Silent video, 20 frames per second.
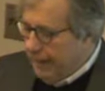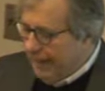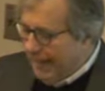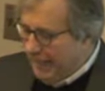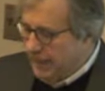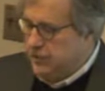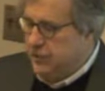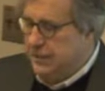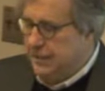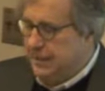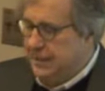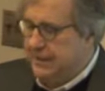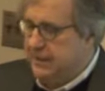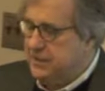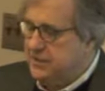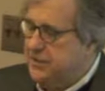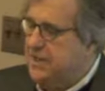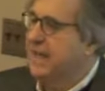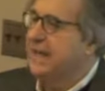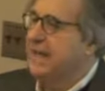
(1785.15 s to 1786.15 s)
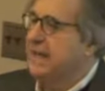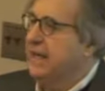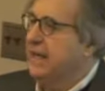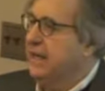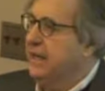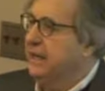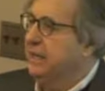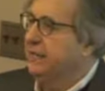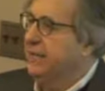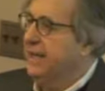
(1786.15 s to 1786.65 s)
actually designing
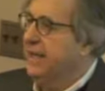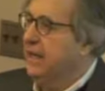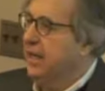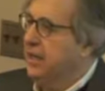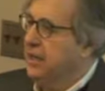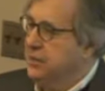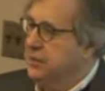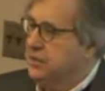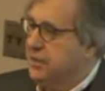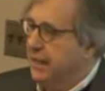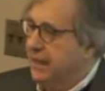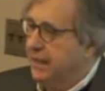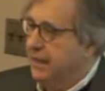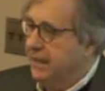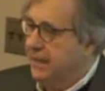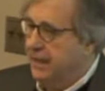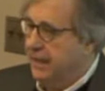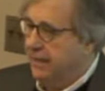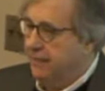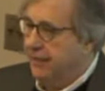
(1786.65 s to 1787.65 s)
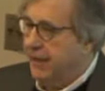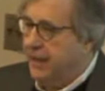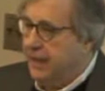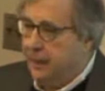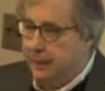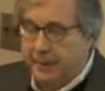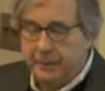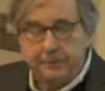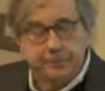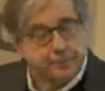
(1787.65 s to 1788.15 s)
in a very hostile
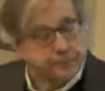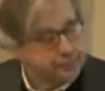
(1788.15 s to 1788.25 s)
environment.